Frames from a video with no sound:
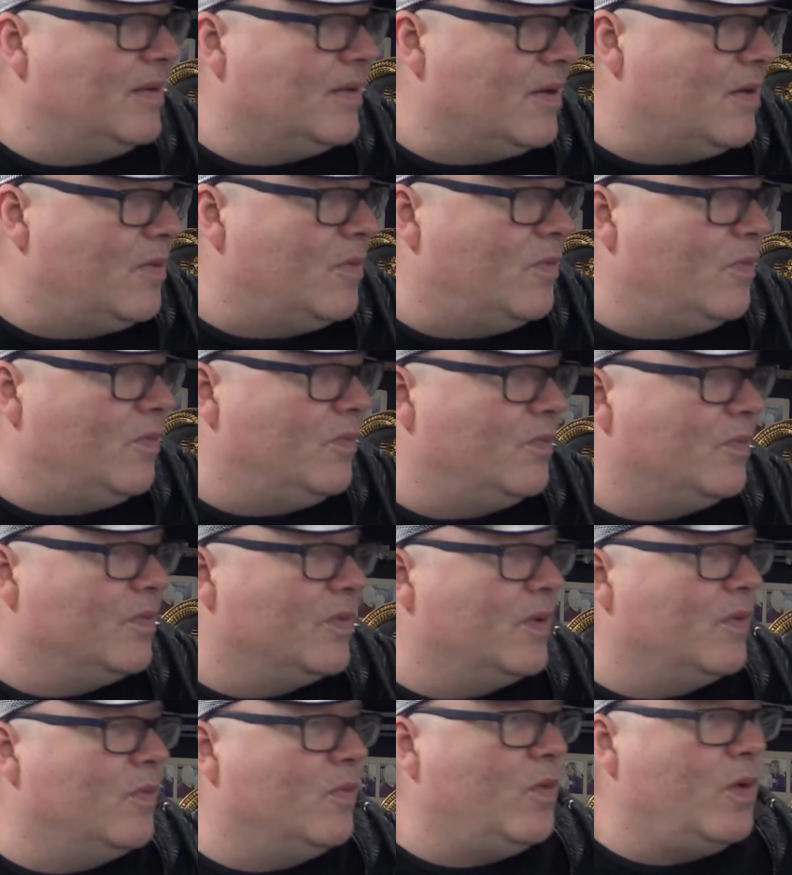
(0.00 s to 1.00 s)
got
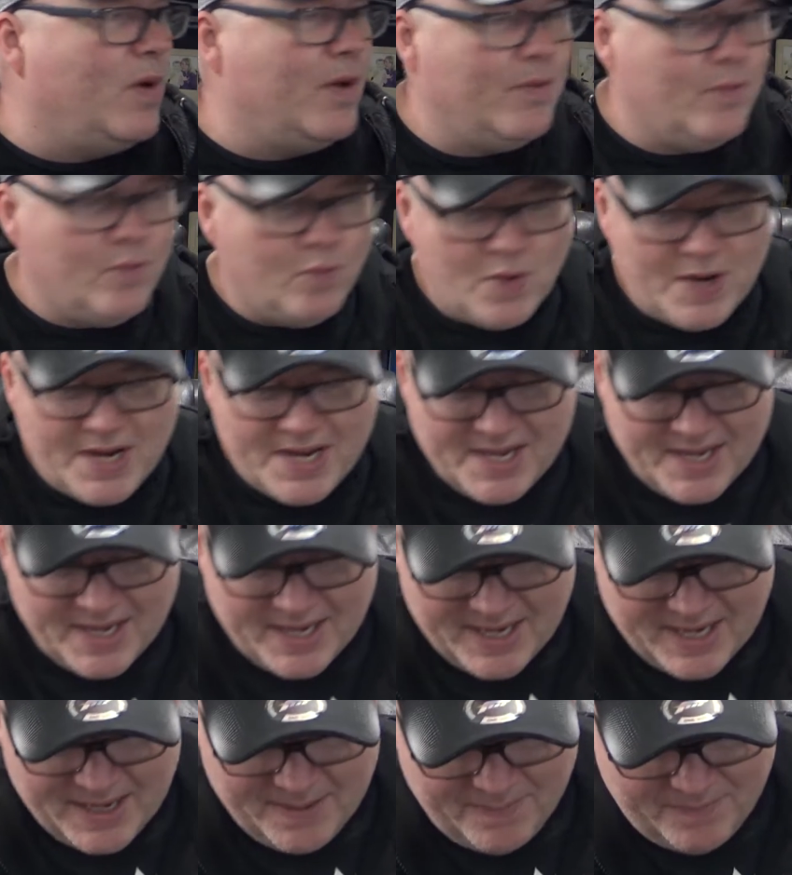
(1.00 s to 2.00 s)
one Wii
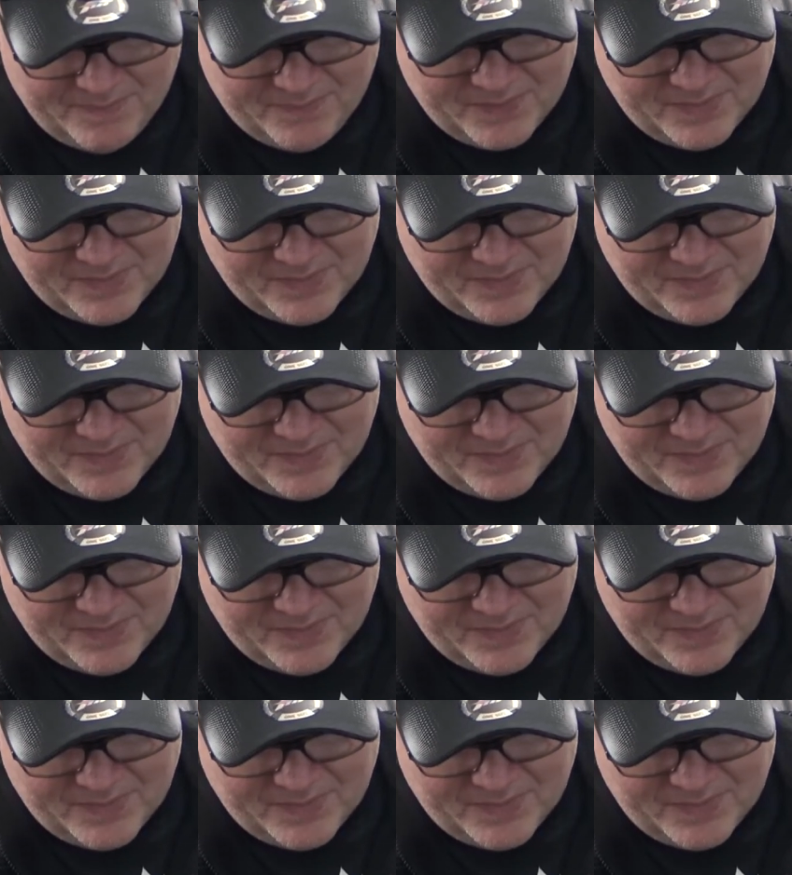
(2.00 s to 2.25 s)
game.